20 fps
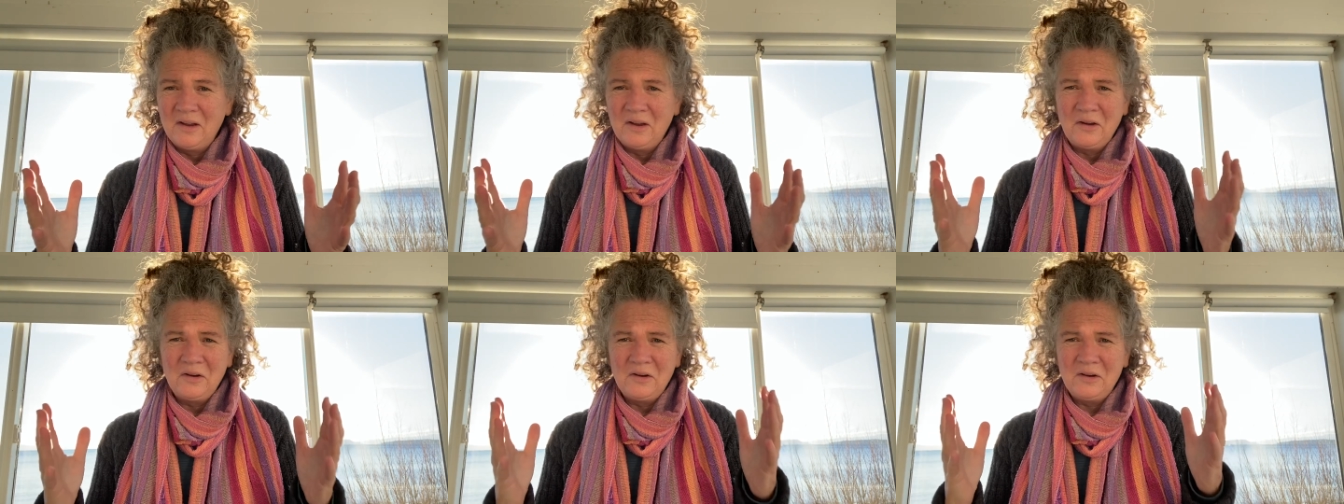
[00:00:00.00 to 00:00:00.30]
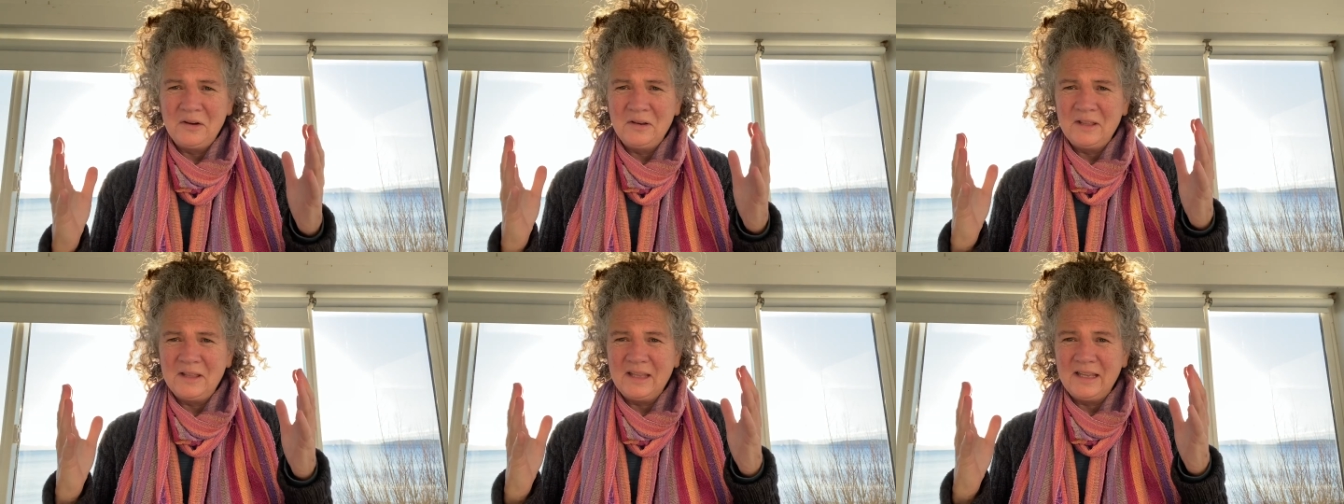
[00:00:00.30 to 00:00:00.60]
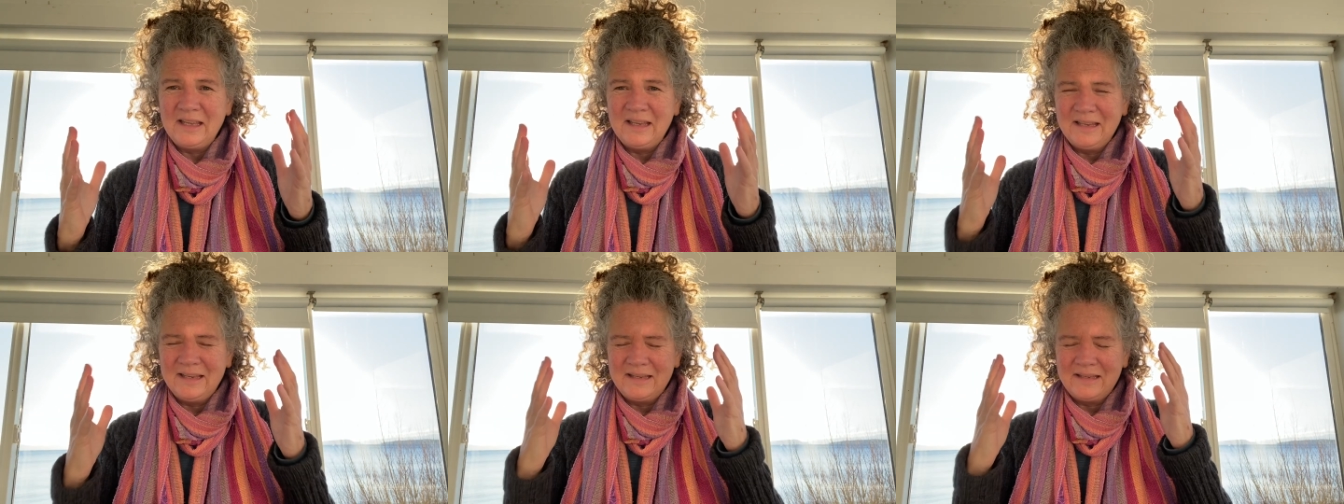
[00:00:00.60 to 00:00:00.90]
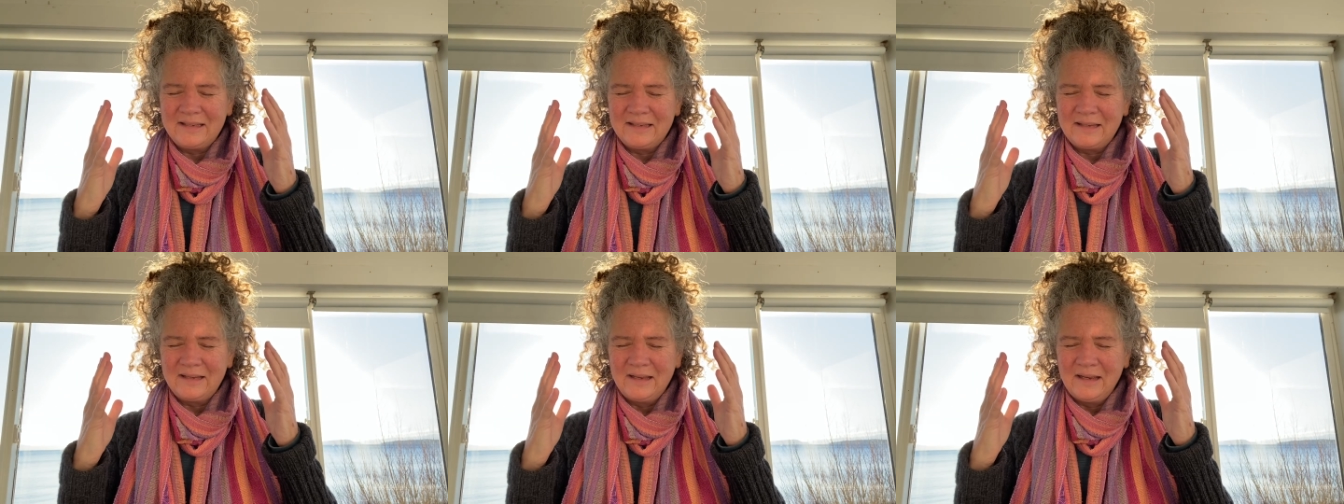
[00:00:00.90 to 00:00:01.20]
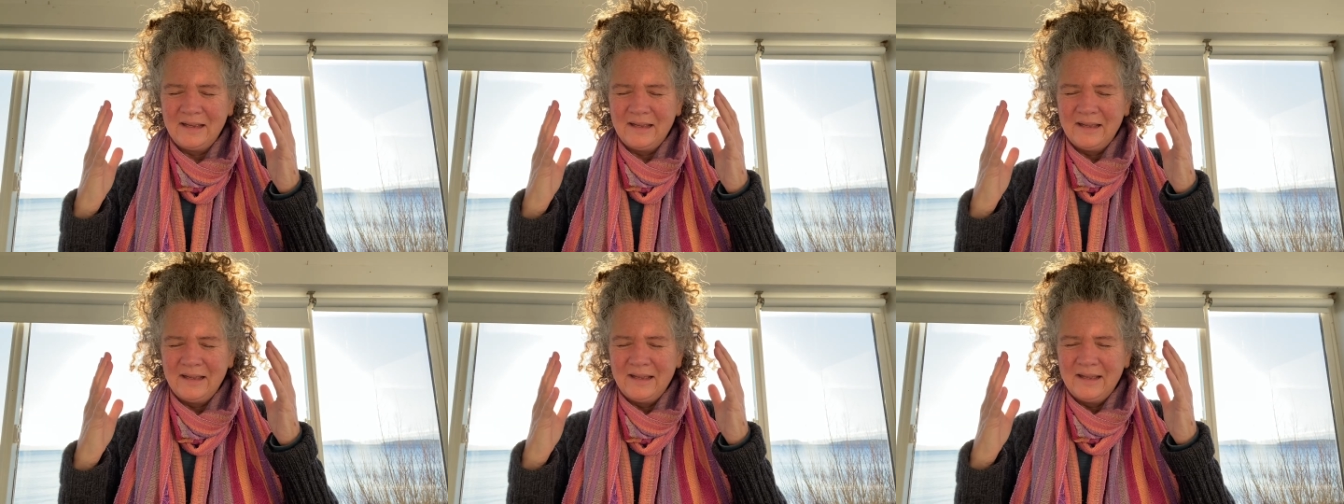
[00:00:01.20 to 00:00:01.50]
Earth is
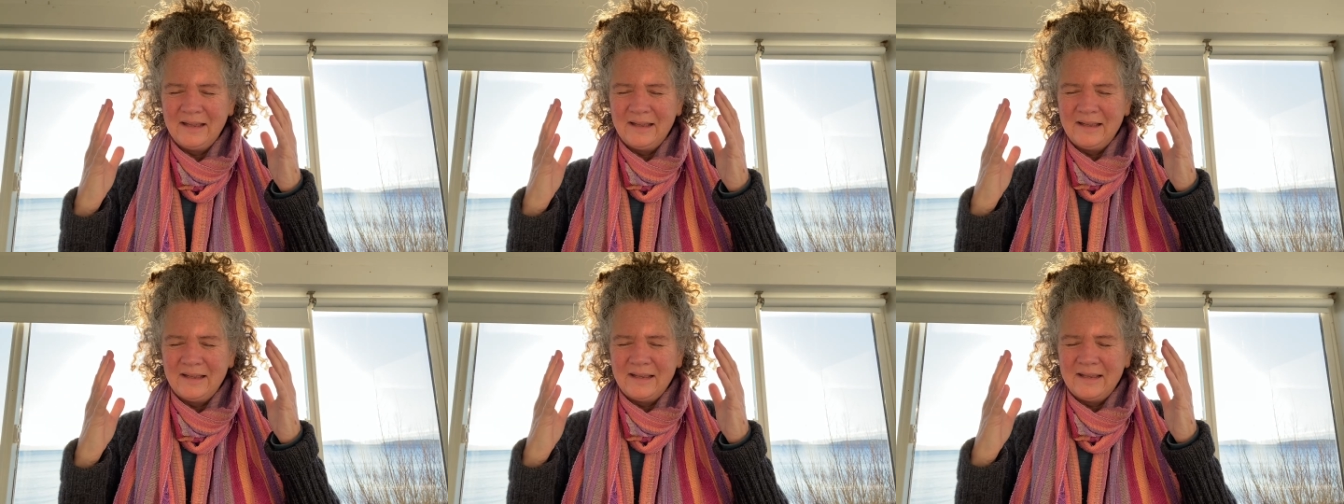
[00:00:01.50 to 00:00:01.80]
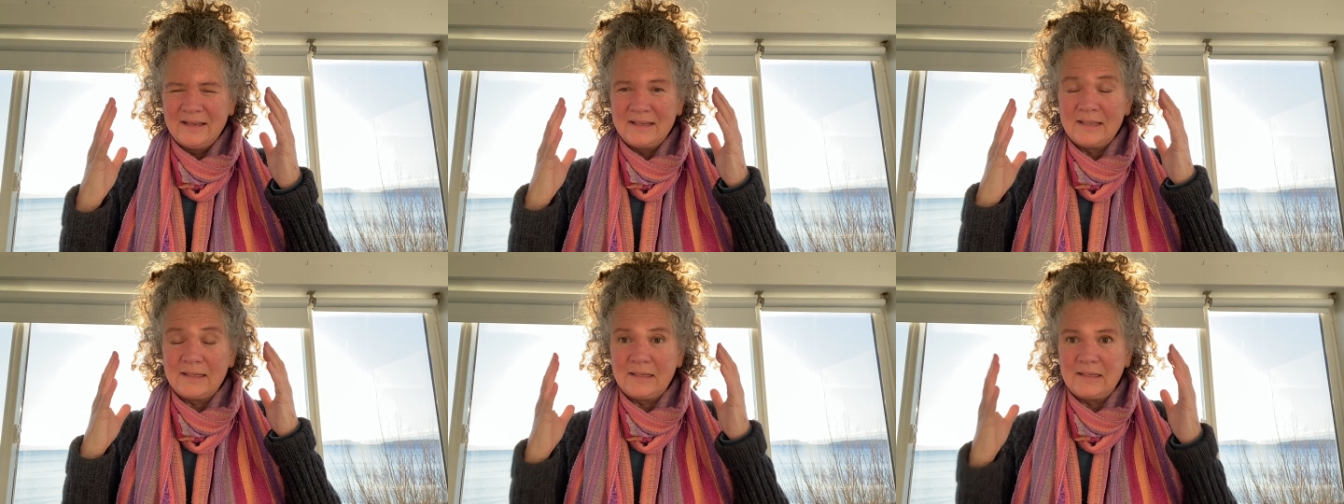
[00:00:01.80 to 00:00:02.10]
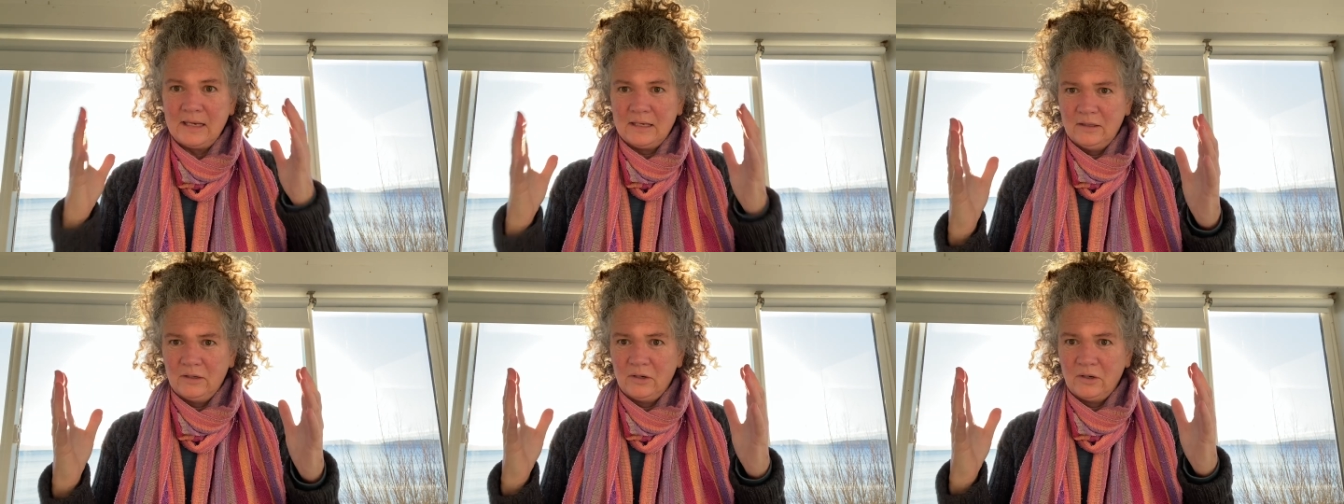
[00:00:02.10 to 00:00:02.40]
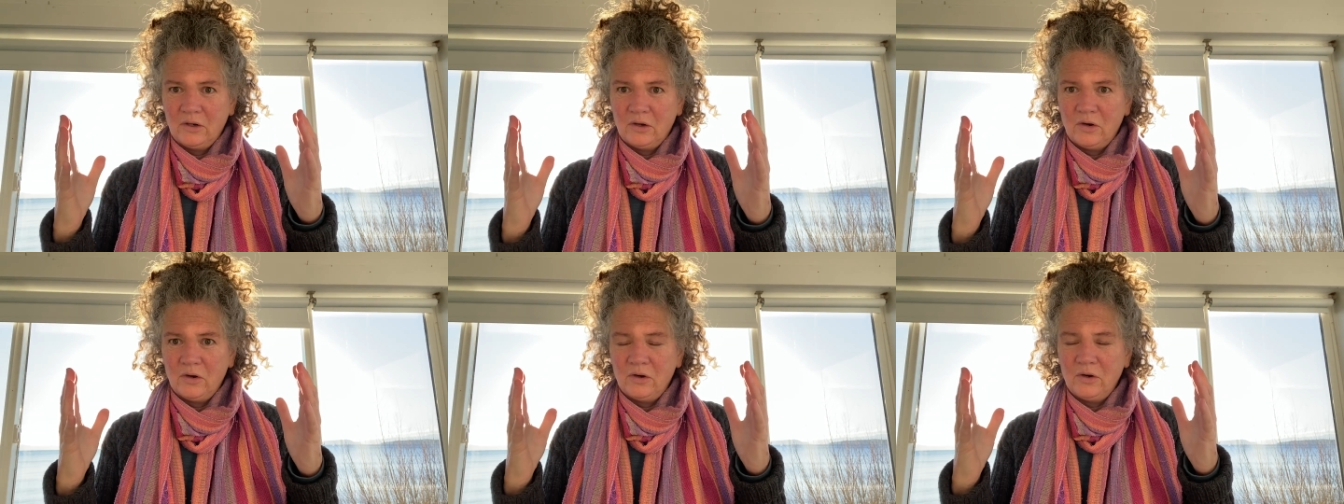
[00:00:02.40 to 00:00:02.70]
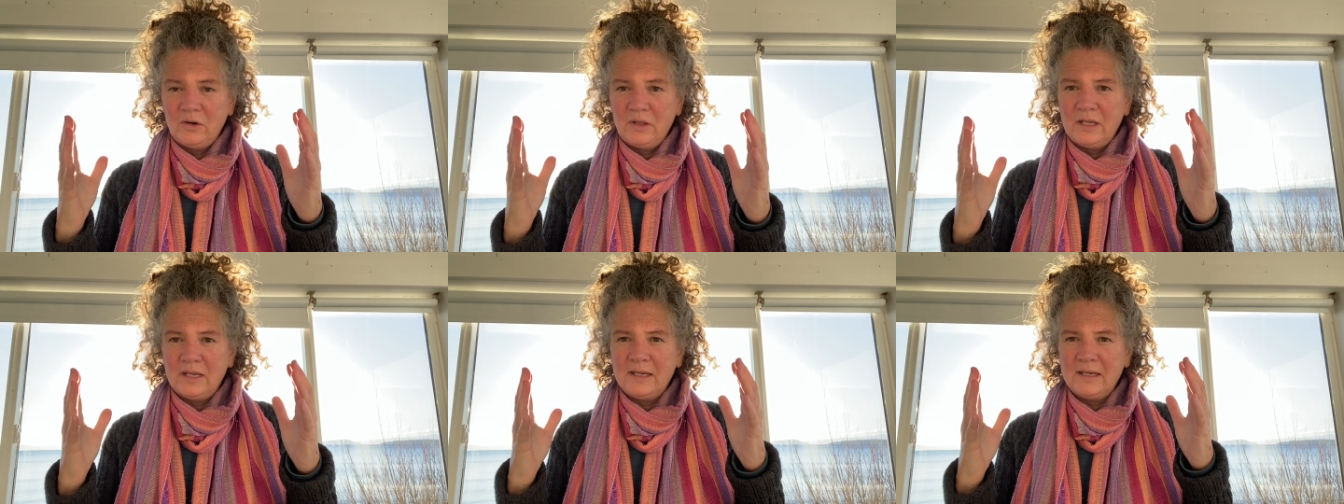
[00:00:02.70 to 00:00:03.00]
stellar.
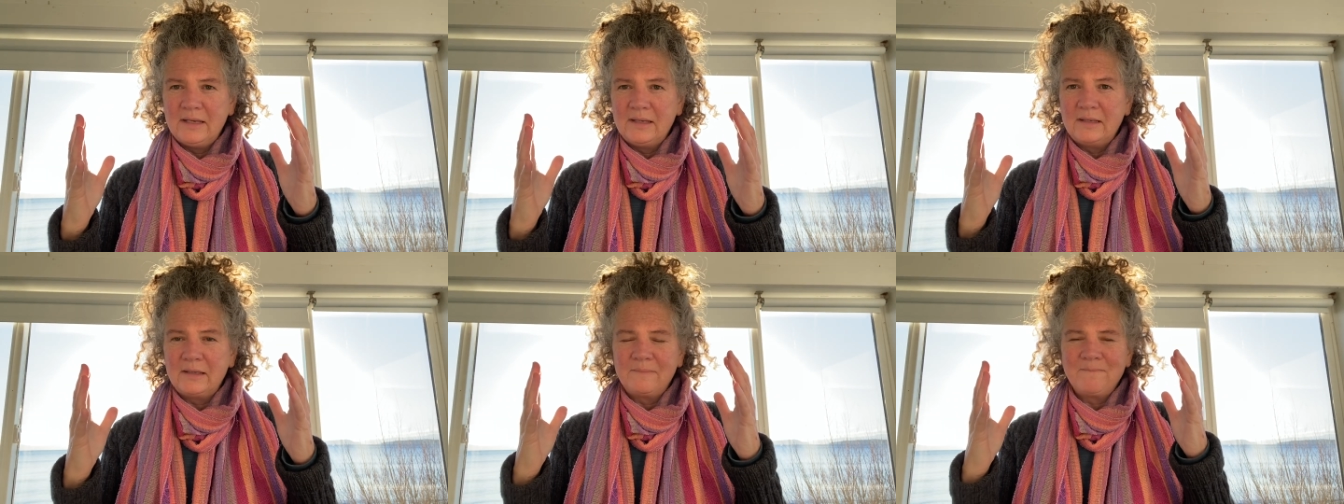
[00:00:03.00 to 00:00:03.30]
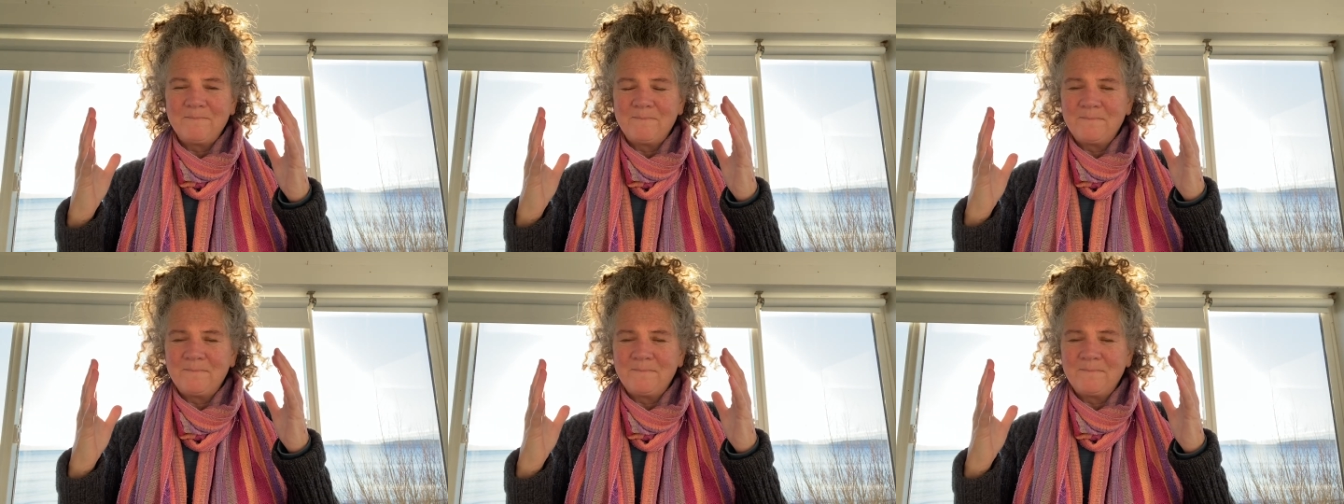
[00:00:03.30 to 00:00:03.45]
Earth is,